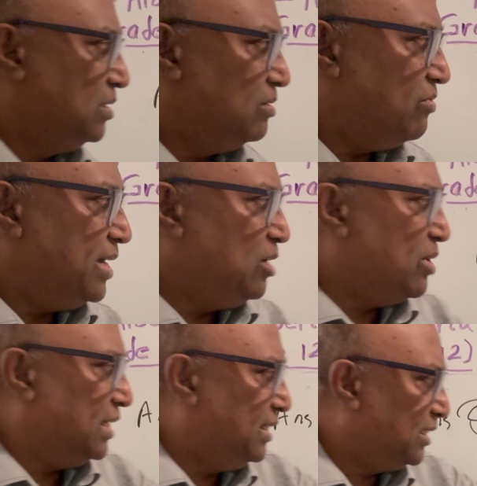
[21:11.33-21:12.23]
When you
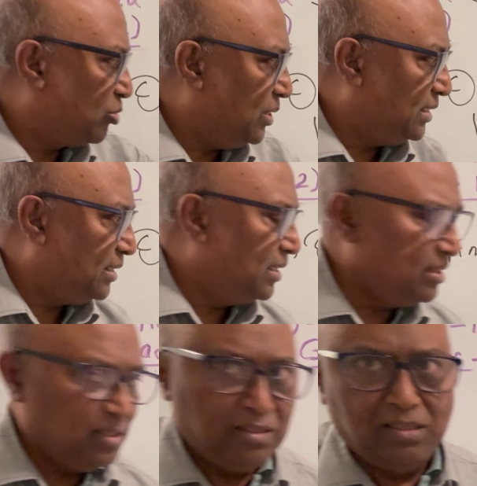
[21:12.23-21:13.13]
add this constant,
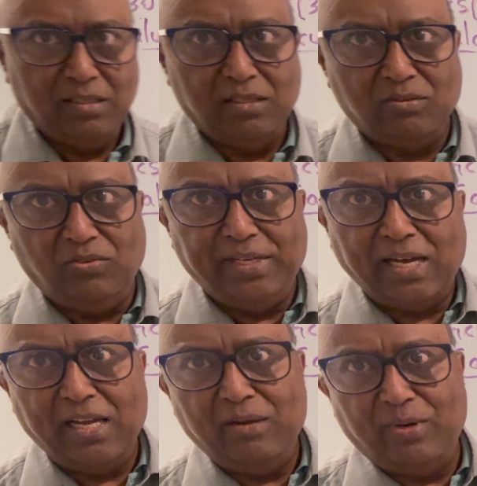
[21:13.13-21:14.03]
we
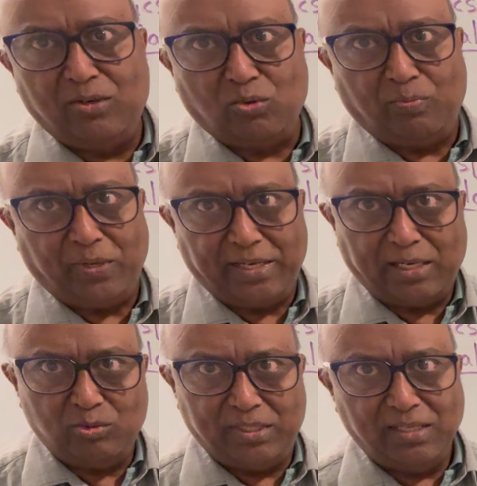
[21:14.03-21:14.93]
are able to figure
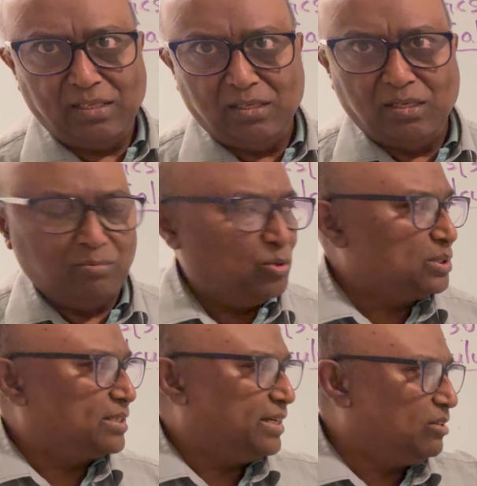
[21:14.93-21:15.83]
out the
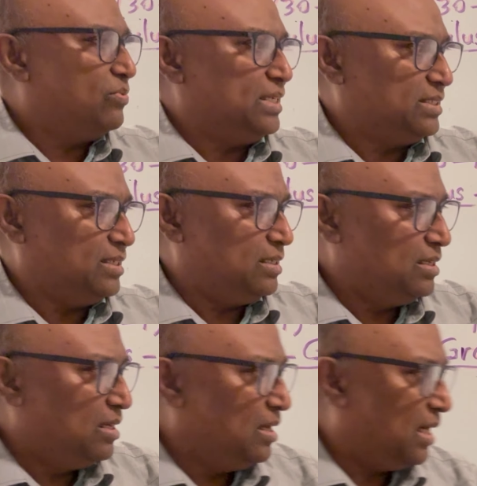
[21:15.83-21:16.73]
most correct function.
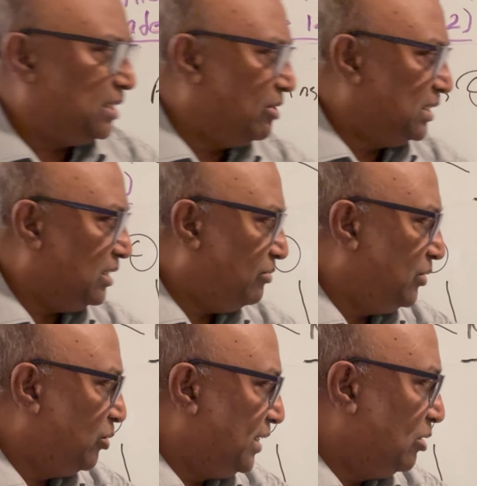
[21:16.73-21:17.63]
Otherwise, if
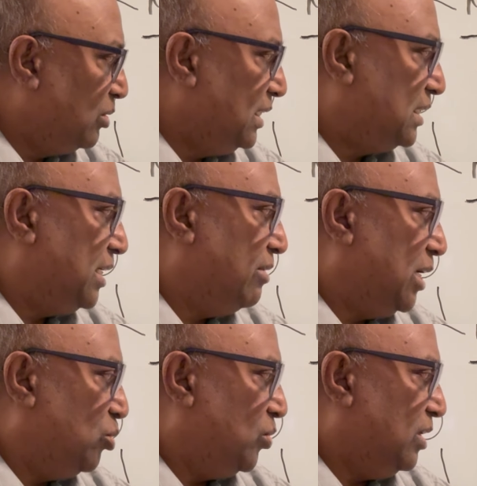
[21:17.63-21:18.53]
you ignore this a
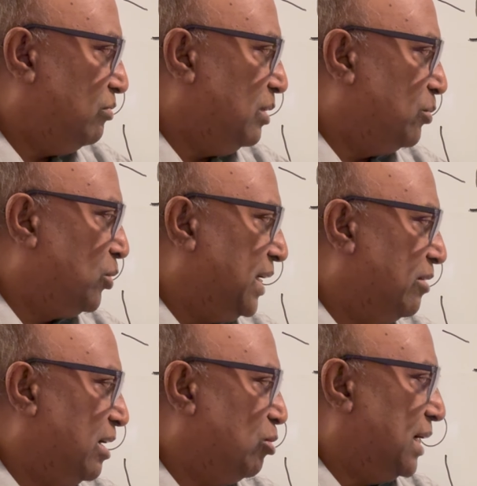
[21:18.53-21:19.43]
value, if you put a
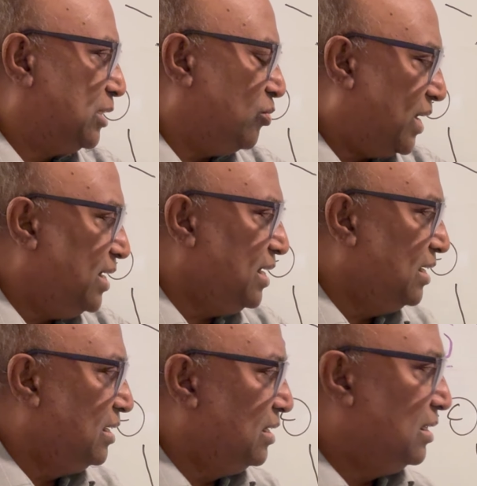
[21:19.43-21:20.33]
value as 1,
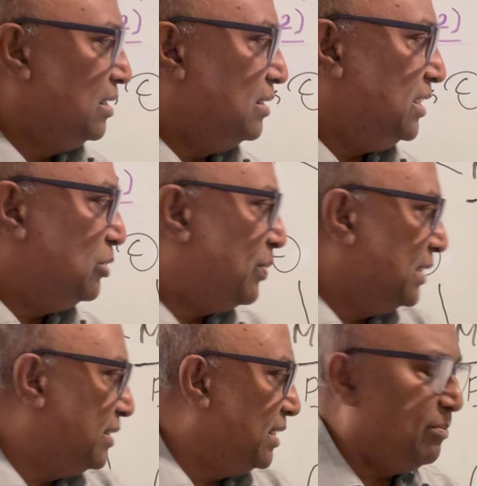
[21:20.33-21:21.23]
this
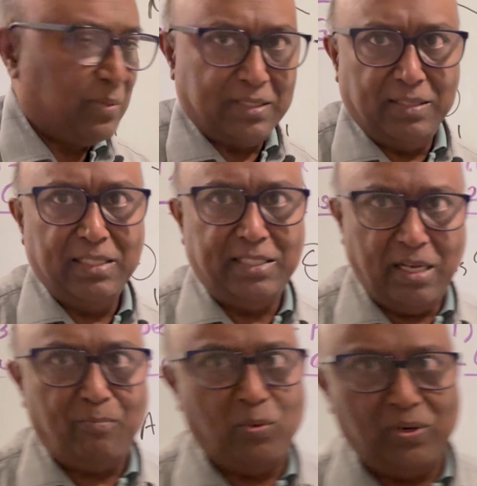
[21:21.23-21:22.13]
function represents the
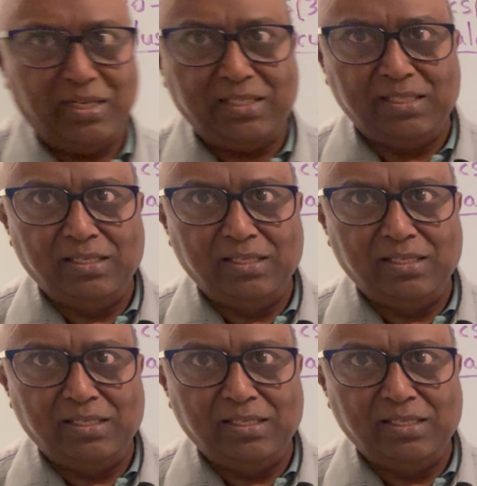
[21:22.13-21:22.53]
shape only.